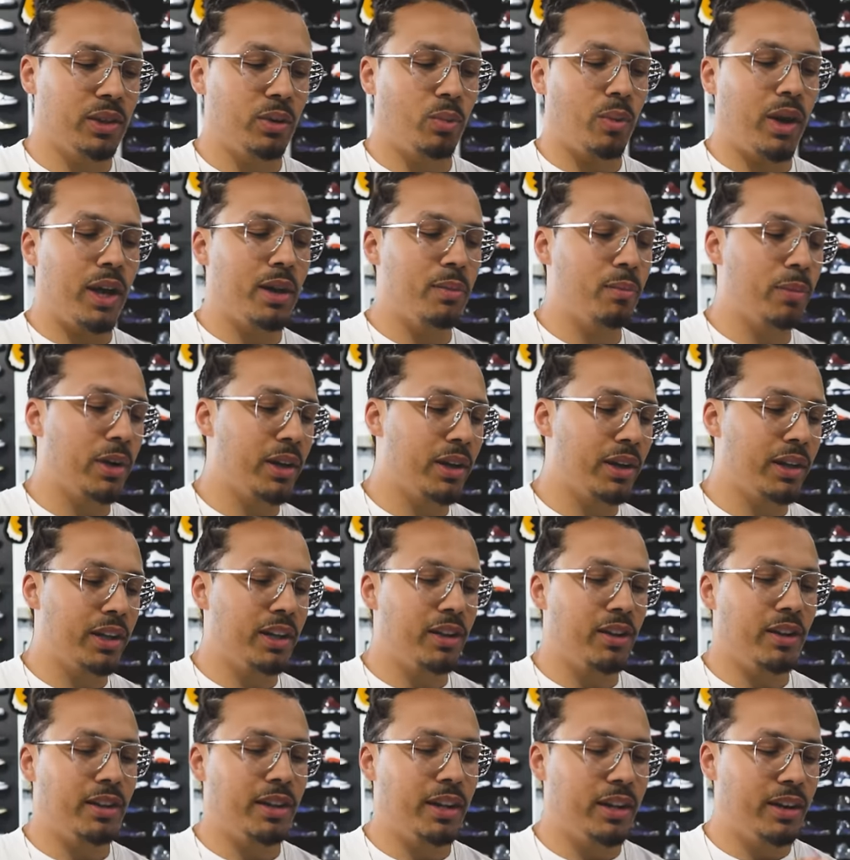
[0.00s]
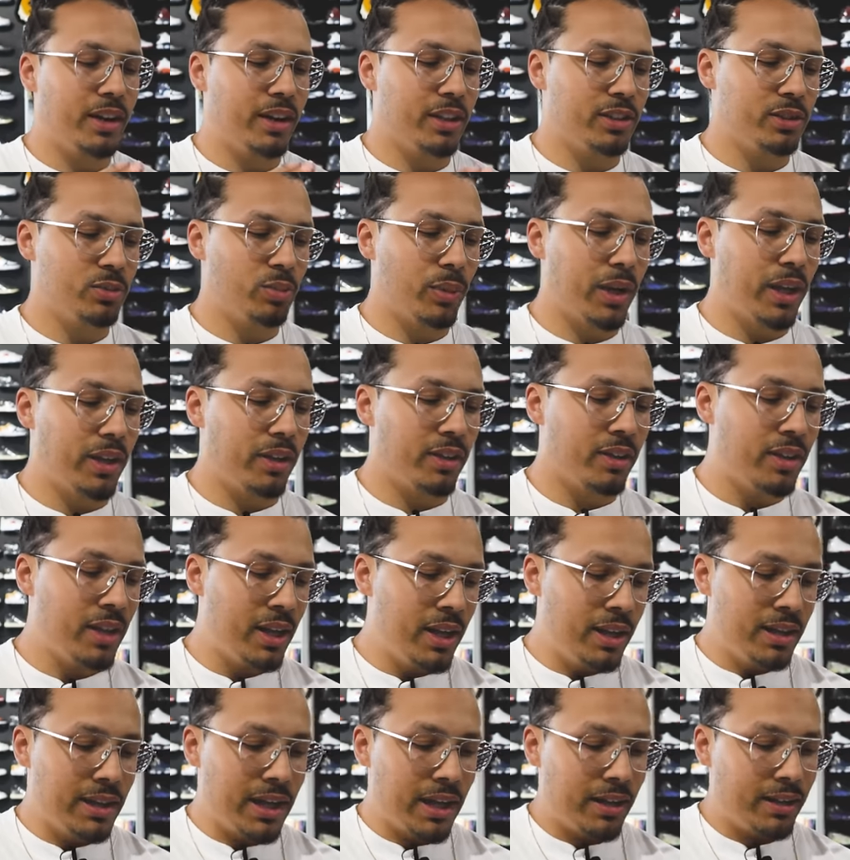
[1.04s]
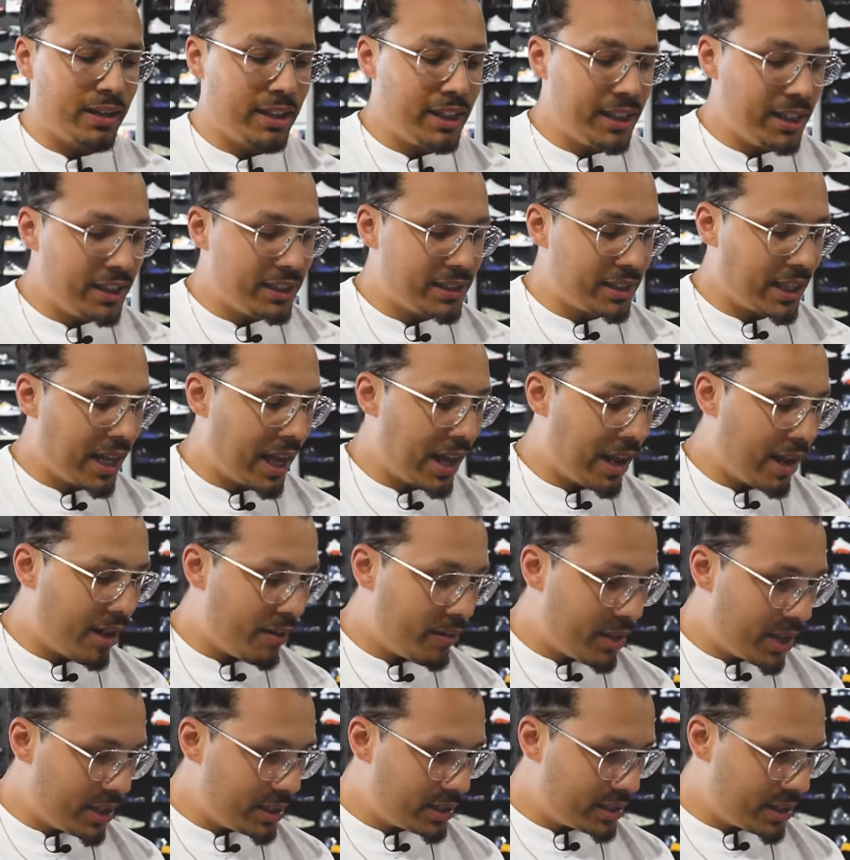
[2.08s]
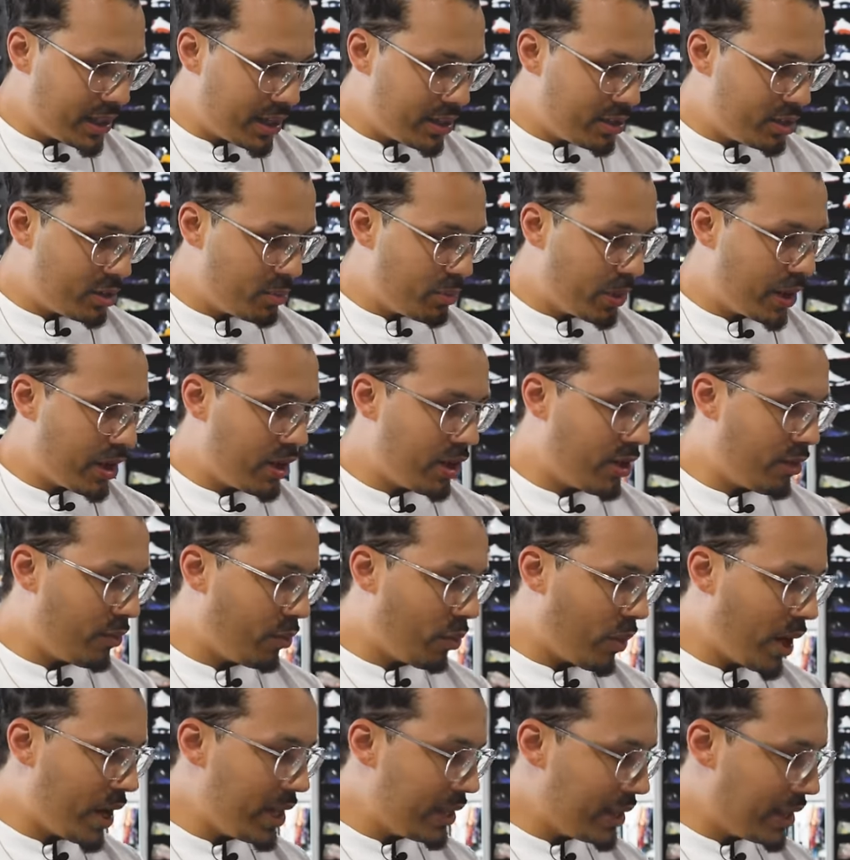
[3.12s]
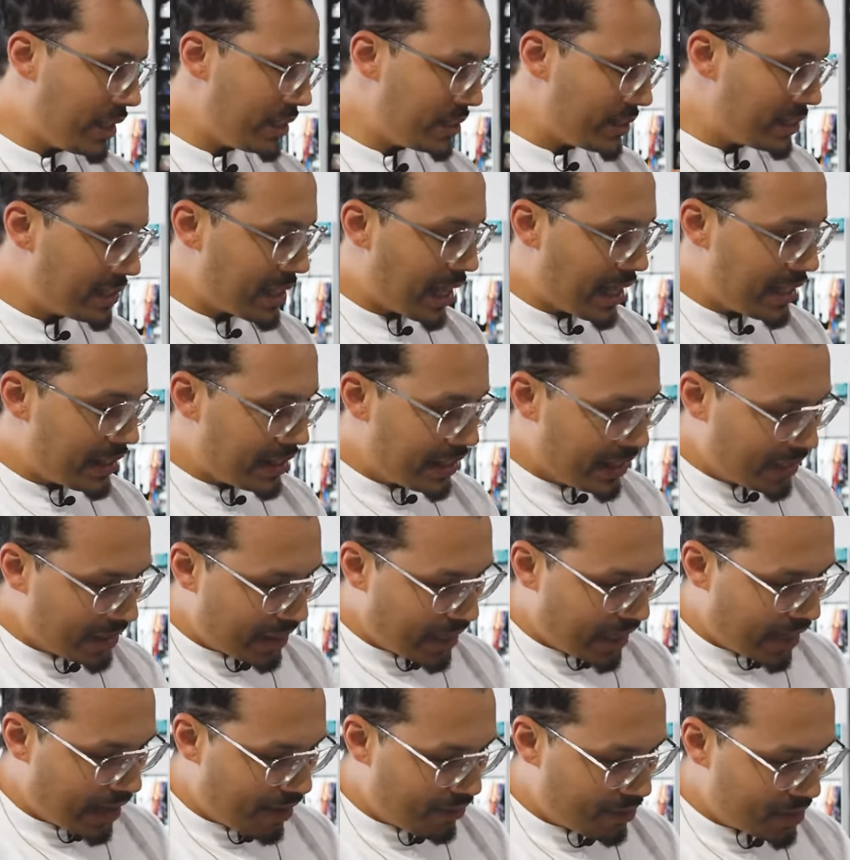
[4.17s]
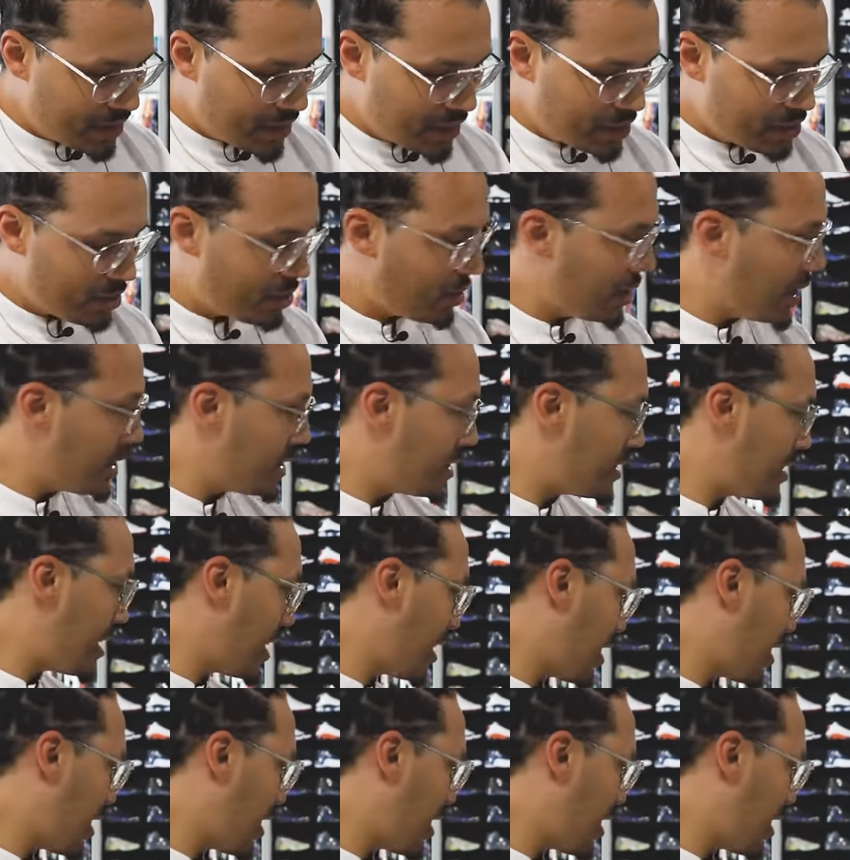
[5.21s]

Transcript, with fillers: with the white and burgundy on there as well. Now these have a standard pair of white laces. I think they have additional laces